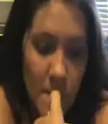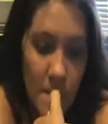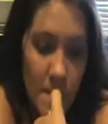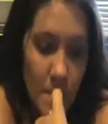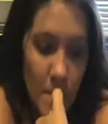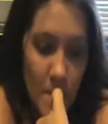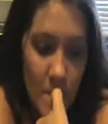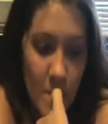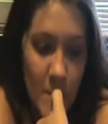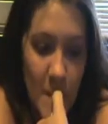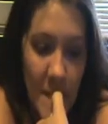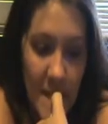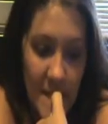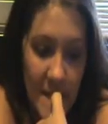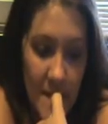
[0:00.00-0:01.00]
Um, we
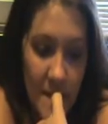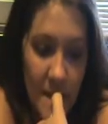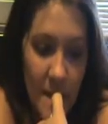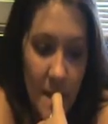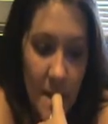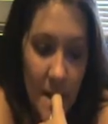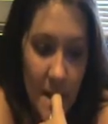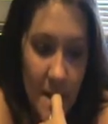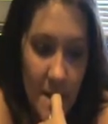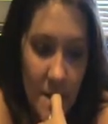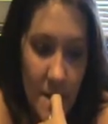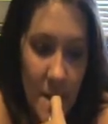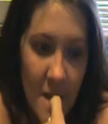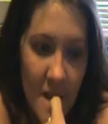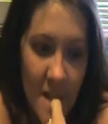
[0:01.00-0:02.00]
got down there, I
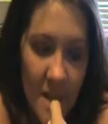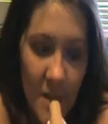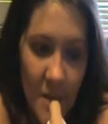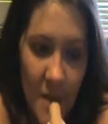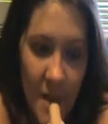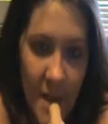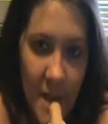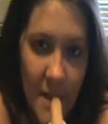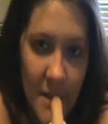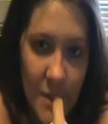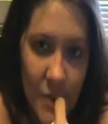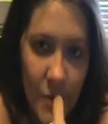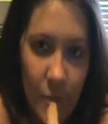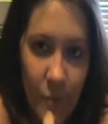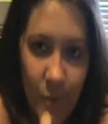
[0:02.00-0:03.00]
guess, you know, I kind of
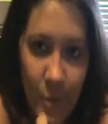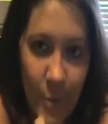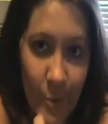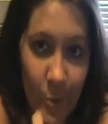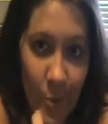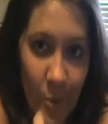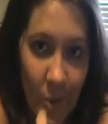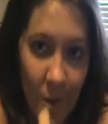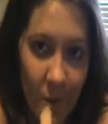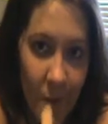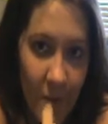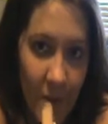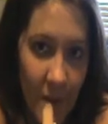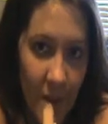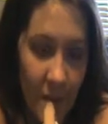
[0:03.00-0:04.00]
took over the role of
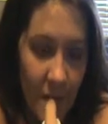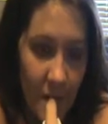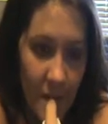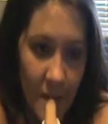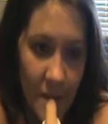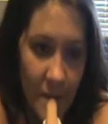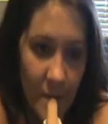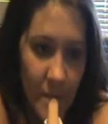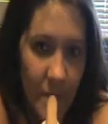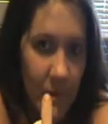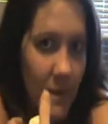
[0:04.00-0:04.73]
um,